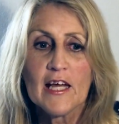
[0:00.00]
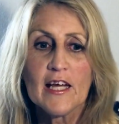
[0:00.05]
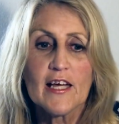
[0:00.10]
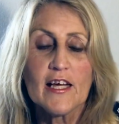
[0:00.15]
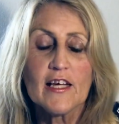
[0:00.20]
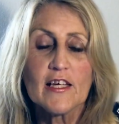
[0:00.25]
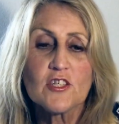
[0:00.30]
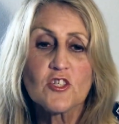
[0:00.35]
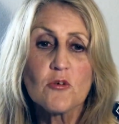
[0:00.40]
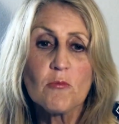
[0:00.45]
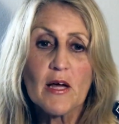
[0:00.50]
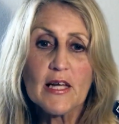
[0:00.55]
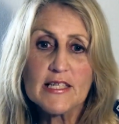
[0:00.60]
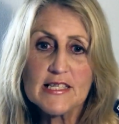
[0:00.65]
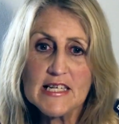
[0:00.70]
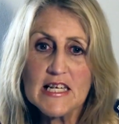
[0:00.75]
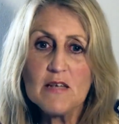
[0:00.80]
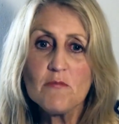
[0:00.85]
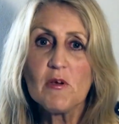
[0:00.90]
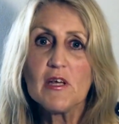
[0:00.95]
To my
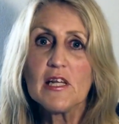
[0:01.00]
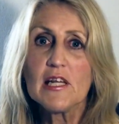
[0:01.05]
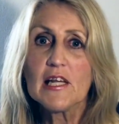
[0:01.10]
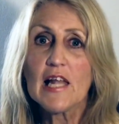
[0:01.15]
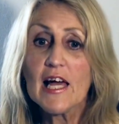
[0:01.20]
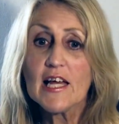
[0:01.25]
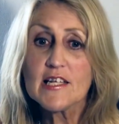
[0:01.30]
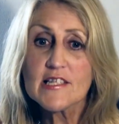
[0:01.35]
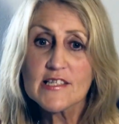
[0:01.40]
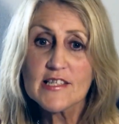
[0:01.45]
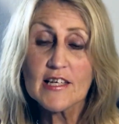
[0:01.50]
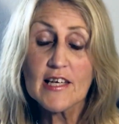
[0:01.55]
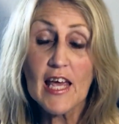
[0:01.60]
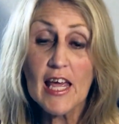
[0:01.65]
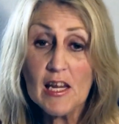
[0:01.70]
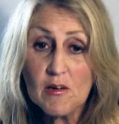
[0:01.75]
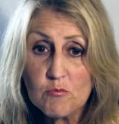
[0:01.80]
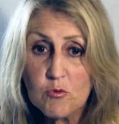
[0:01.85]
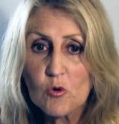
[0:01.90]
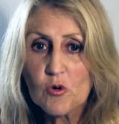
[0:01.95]
team in Knysna
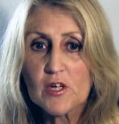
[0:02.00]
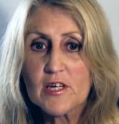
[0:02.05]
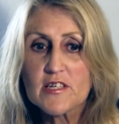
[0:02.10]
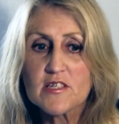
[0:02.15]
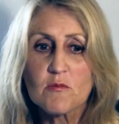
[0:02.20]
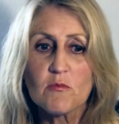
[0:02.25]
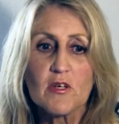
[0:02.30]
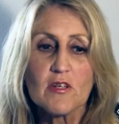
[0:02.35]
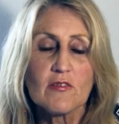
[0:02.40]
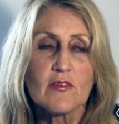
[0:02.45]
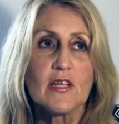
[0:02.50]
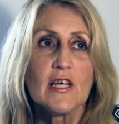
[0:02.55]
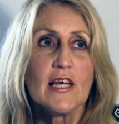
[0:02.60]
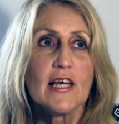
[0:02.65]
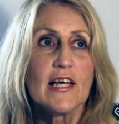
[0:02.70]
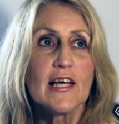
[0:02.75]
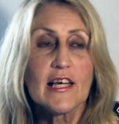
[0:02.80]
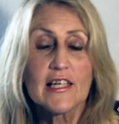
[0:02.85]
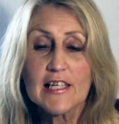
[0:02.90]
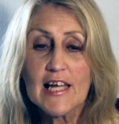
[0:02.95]
and Port Elizabeth,
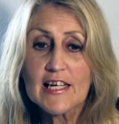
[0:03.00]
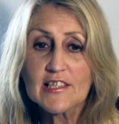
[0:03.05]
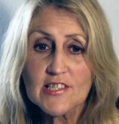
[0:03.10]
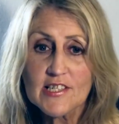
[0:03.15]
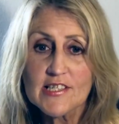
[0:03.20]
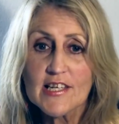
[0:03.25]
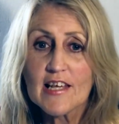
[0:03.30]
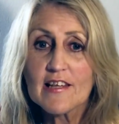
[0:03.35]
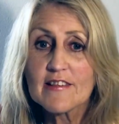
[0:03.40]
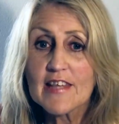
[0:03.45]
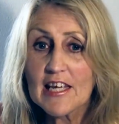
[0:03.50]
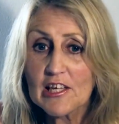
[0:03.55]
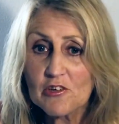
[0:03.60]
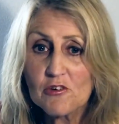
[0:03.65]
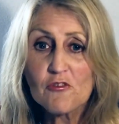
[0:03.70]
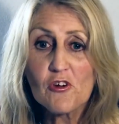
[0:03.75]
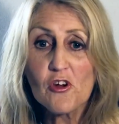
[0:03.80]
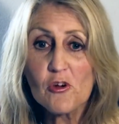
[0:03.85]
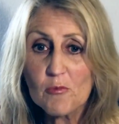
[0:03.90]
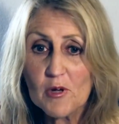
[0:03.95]
I'd like to say thank
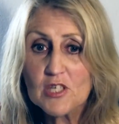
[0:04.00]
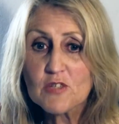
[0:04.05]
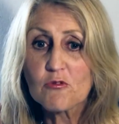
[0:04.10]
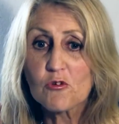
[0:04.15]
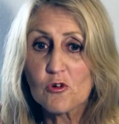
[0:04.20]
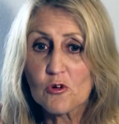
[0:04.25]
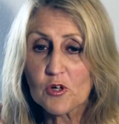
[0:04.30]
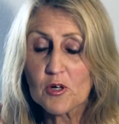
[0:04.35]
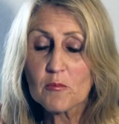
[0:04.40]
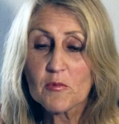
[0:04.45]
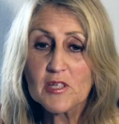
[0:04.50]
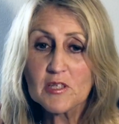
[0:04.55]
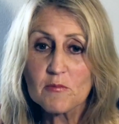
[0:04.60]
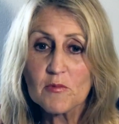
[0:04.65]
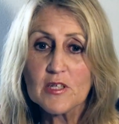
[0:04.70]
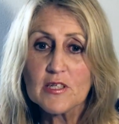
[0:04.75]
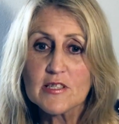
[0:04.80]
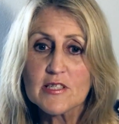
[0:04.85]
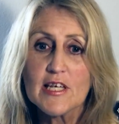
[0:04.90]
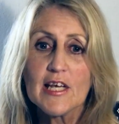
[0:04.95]
you very much for your
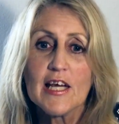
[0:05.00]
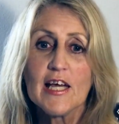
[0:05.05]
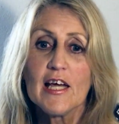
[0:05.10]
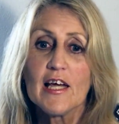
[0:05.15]
commitment.